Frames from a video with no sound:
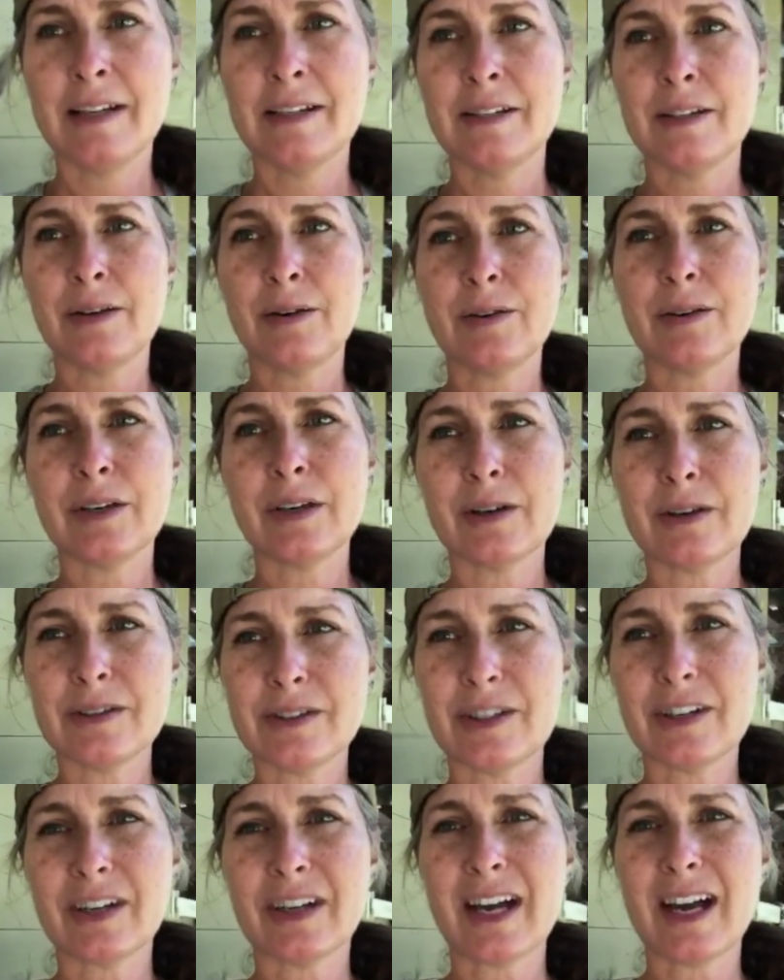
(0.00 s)
So goats
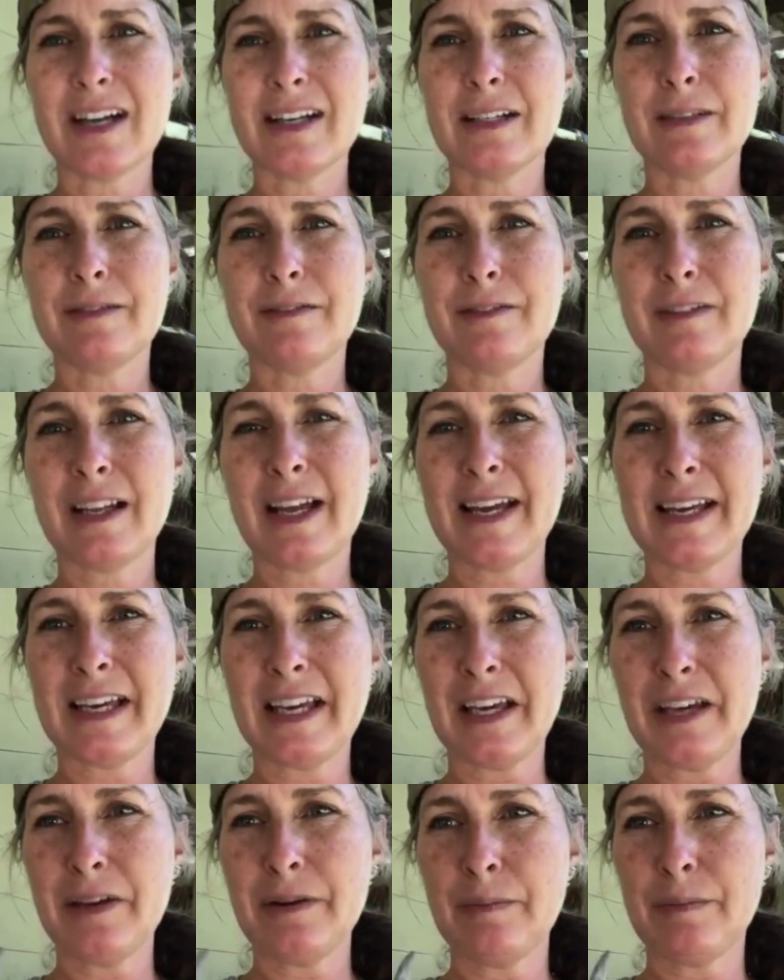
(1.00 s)
are kind of like
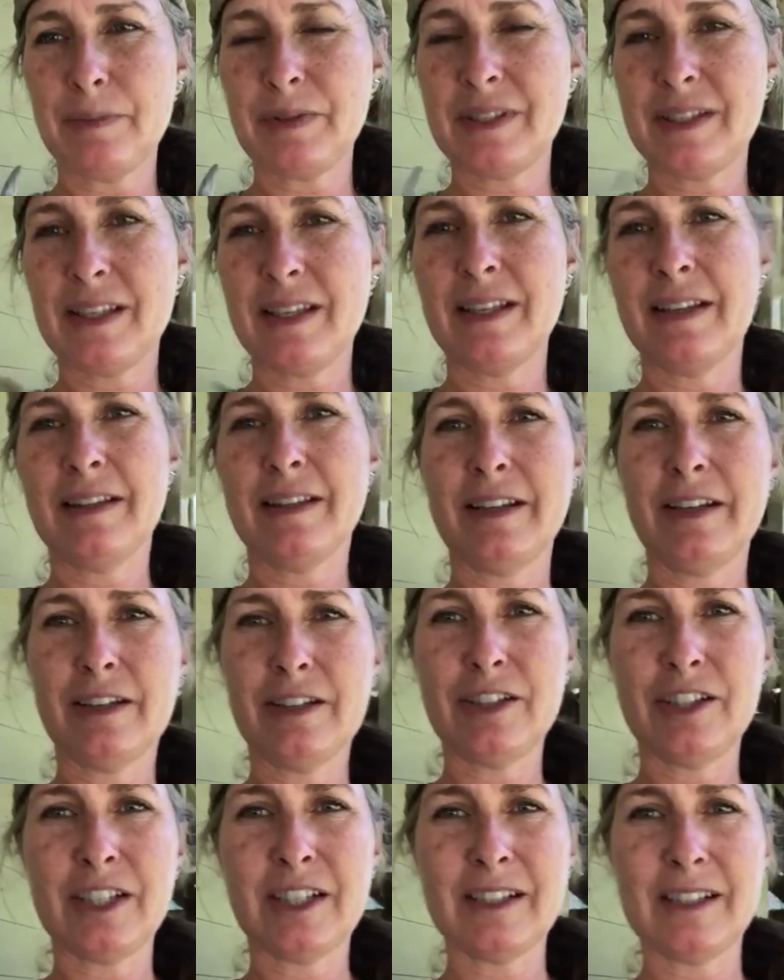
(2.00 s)
imps. They're
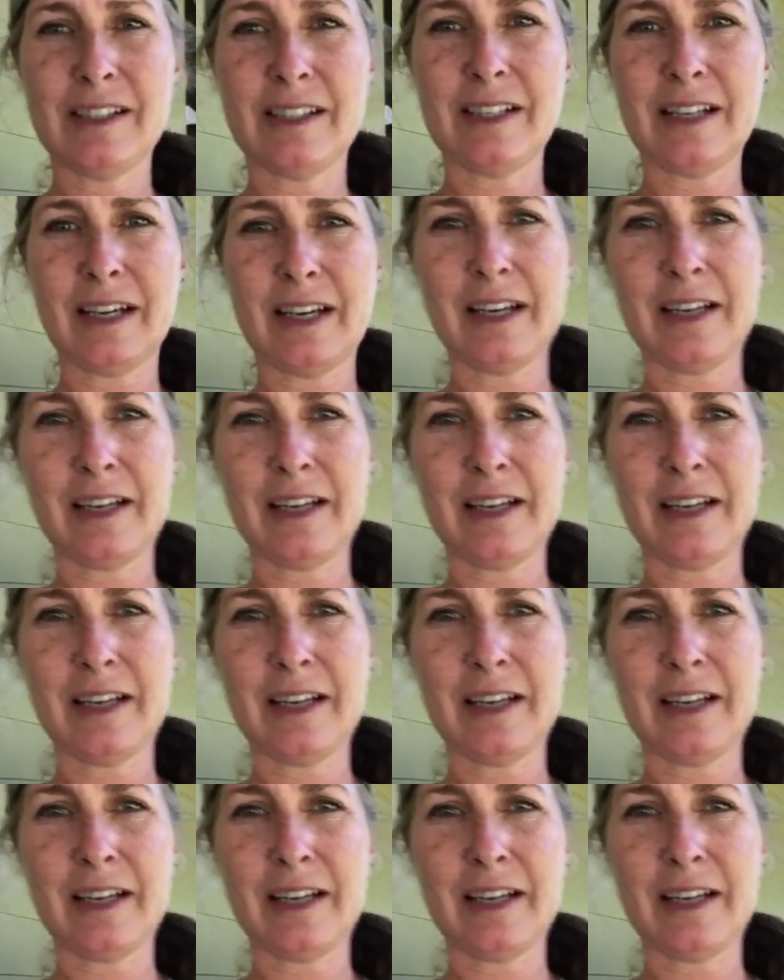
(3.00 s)
just